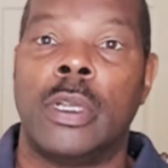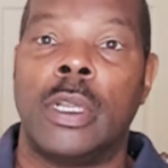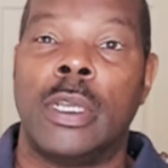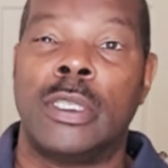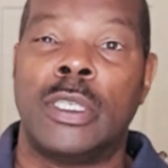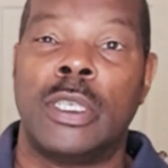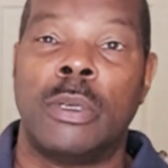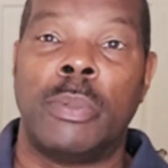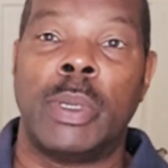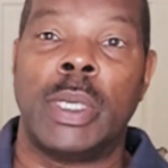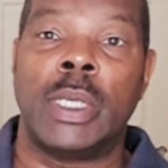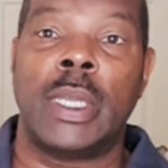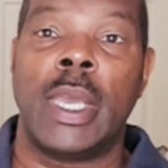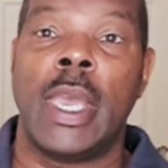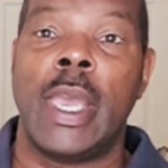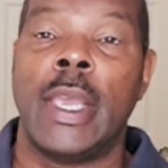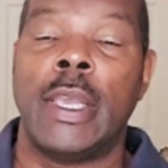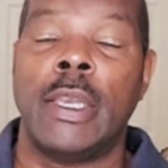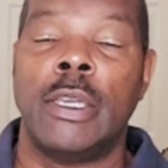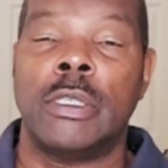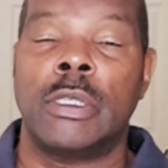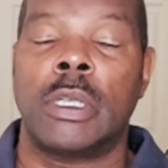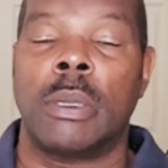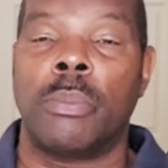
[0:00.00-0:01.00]
they should be
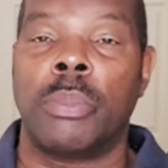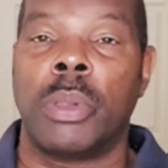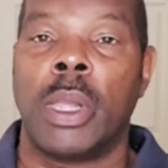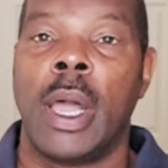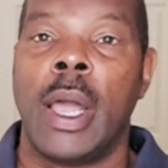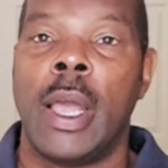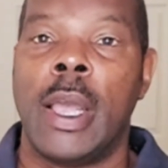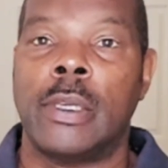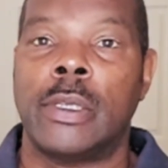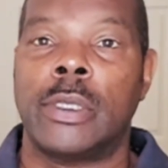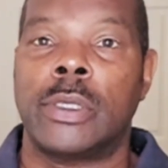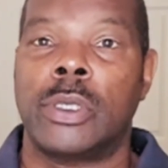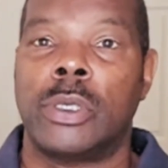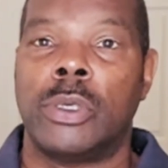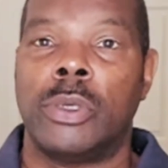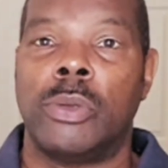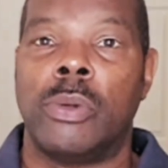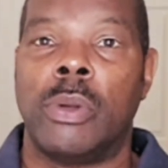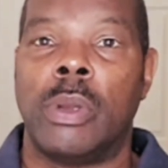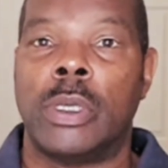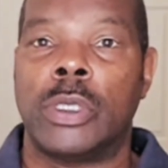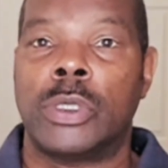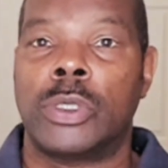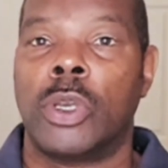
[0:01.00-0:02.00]
taking supplies
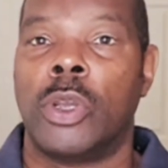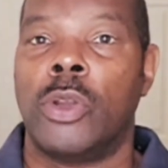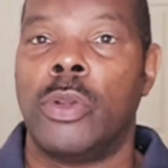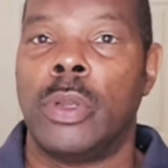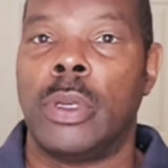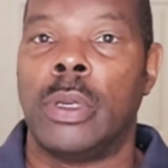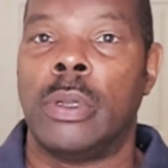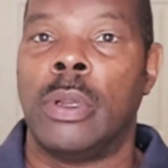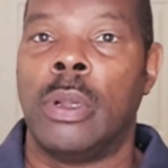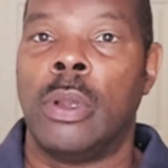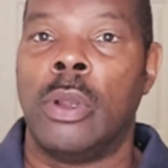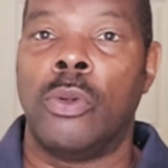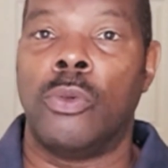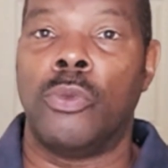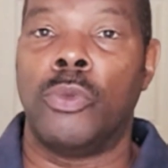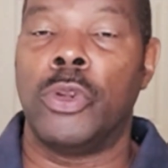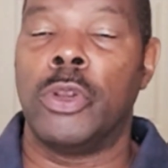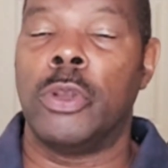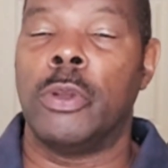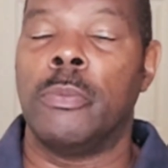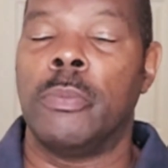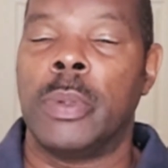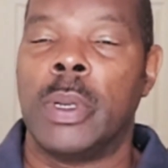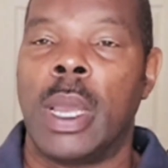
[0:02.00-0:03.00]
to a certain
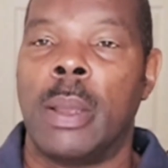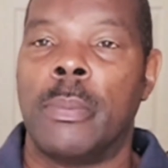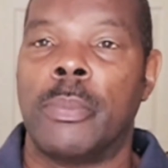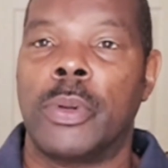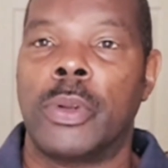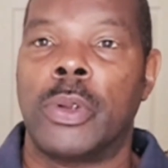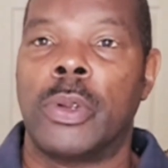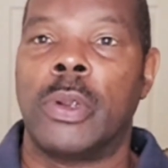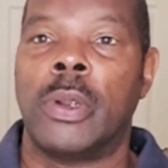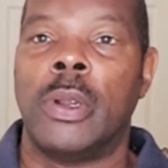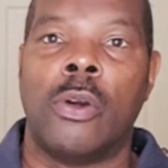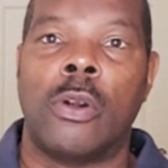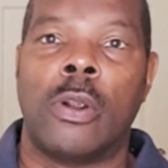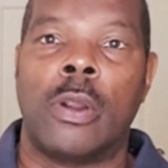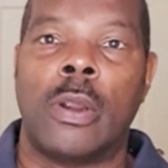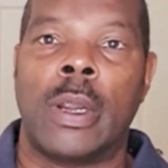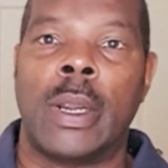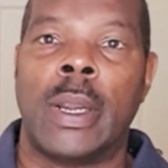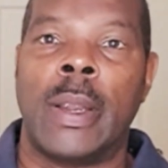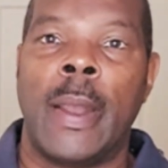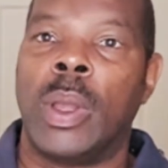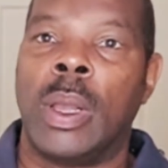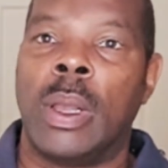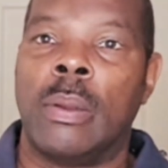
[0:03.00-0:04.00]
room number
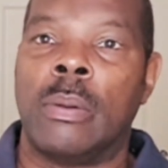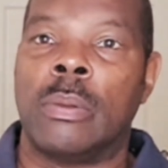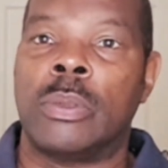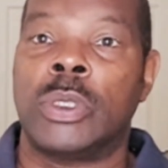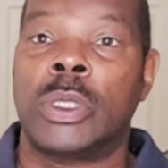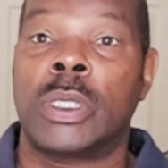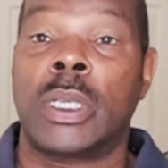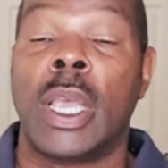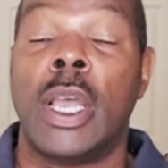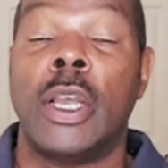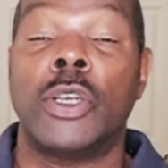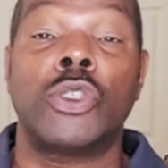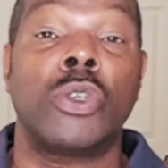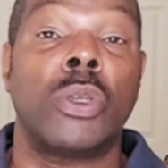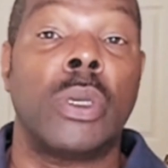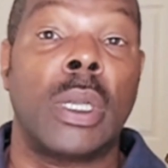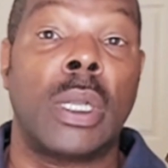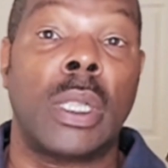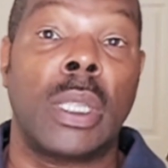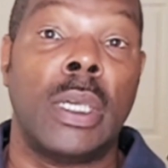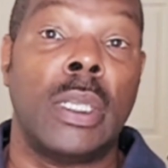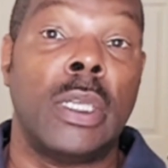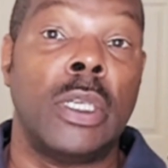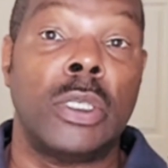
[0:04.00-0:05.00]
or uh, scheduling
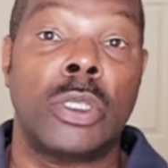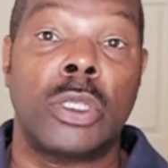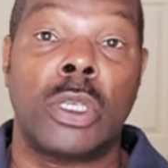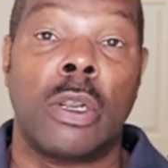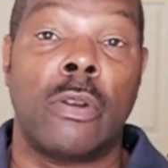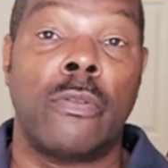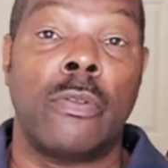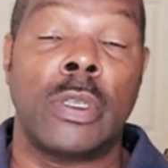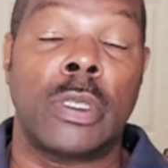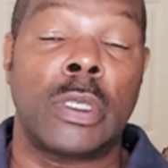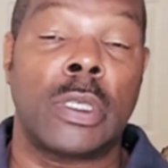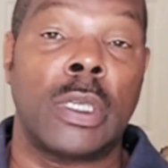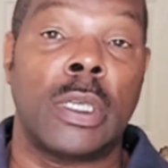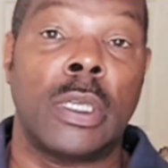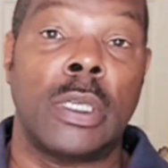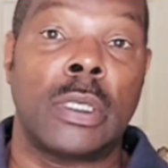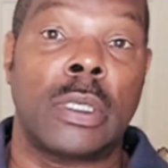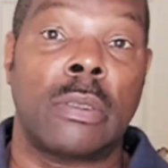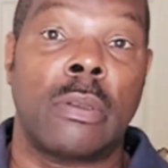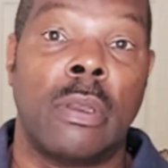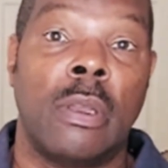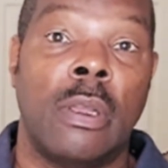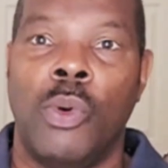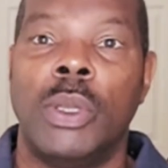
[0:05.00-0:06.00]
cleaning
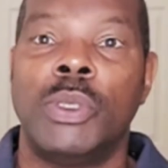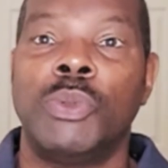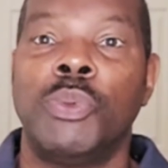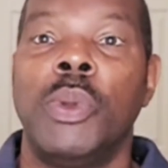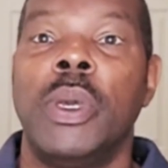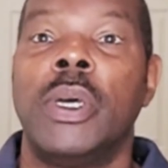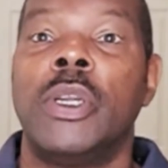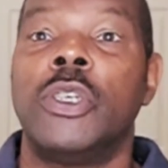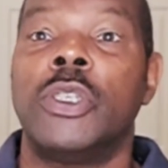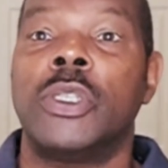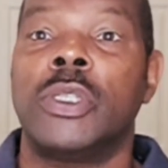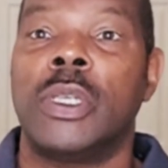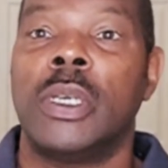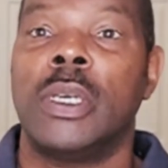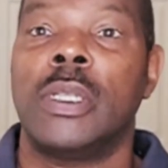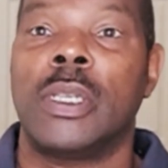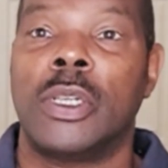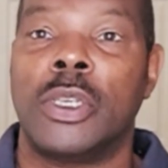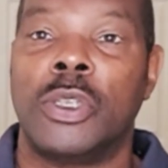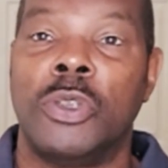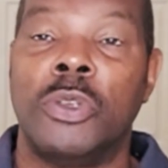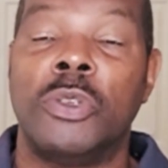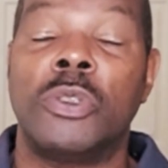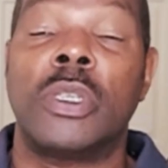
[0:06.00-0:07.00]
services. Once we understood the
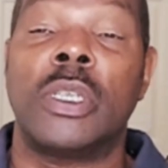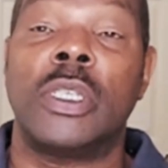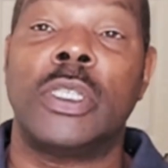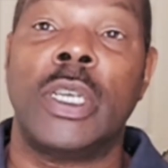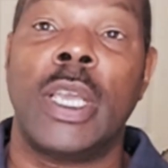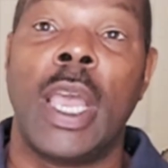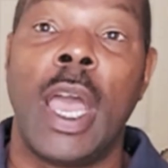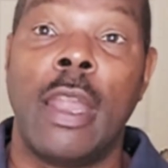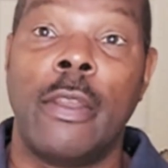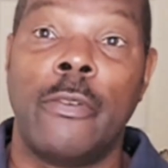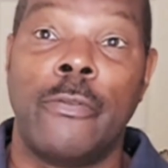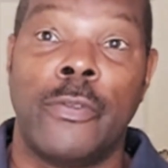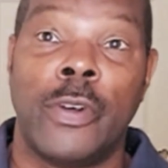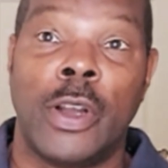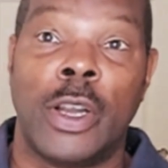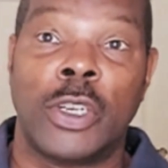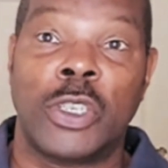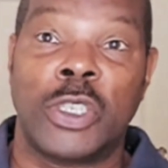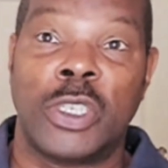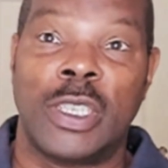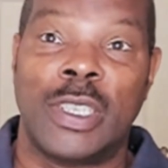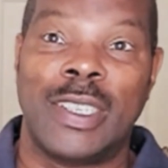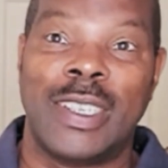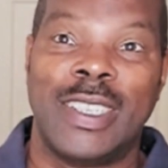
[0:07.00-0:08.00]
use the chat
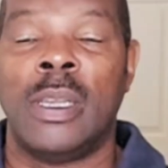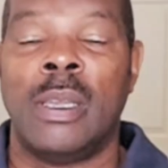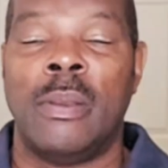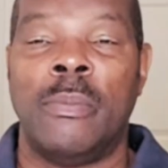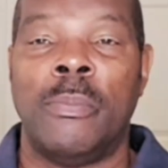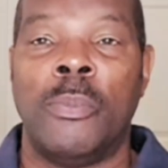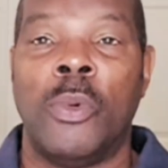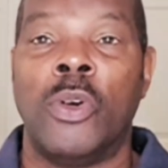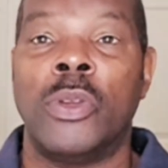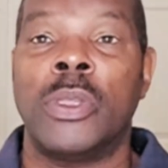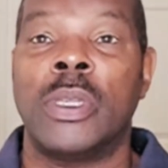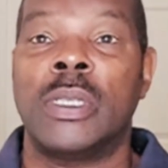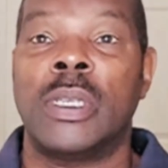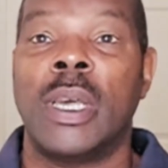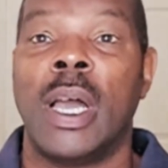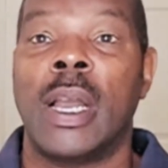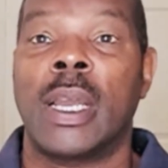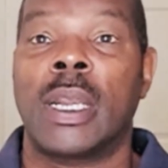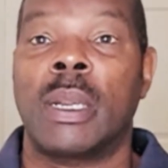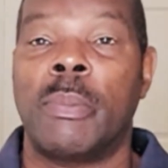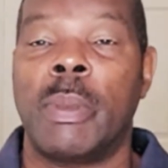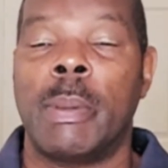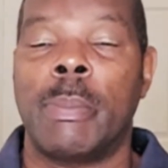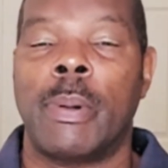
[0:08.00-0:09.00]
function, more than
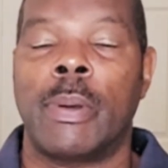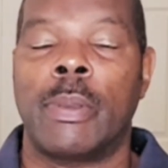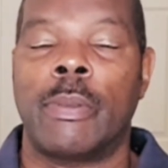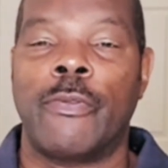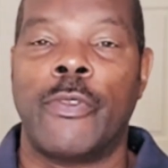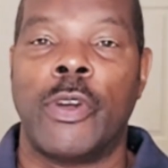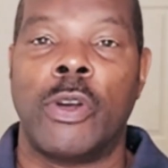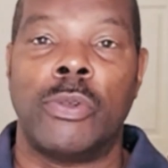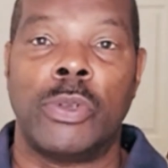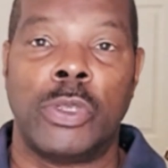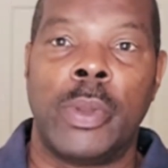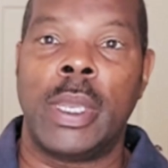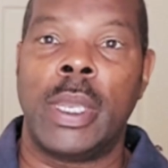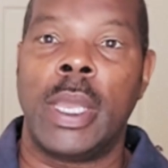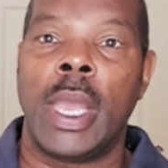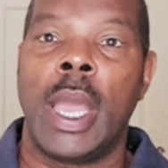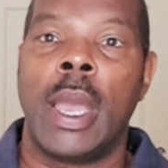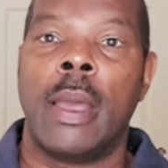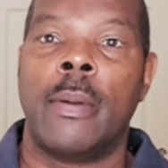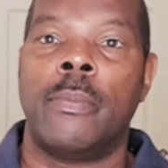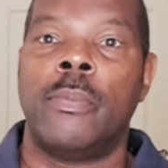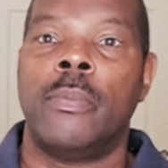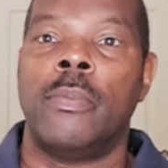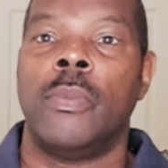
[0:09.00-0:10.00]
talking to people on phone,
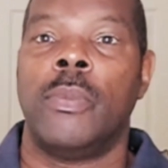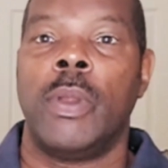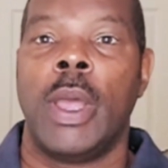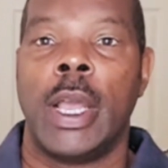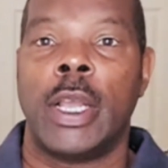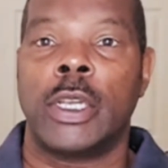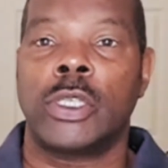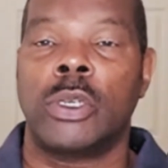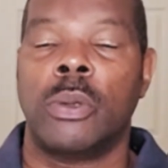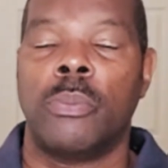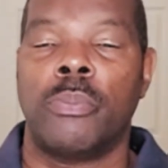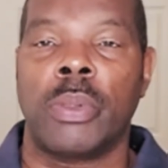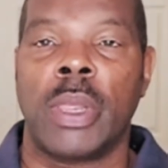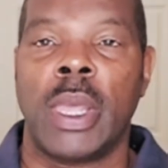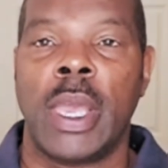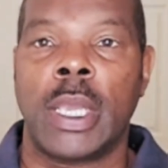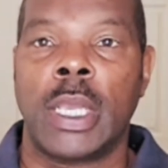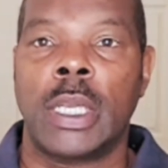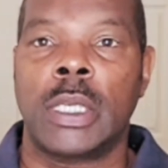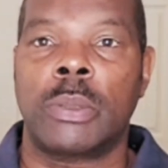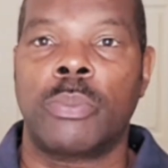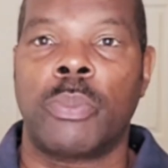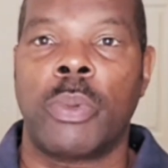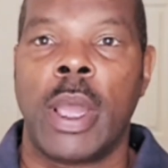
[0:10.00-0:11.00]
had extra
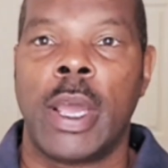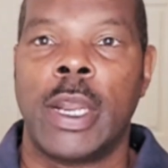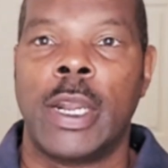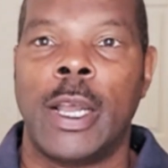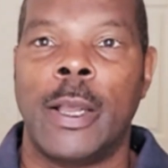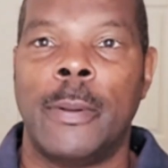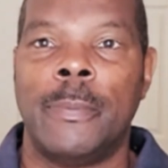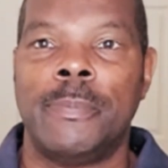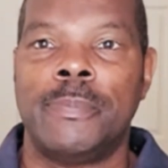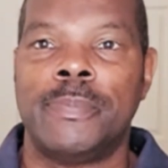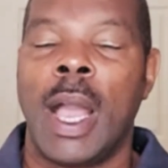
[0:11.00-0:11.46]
blankets brought up.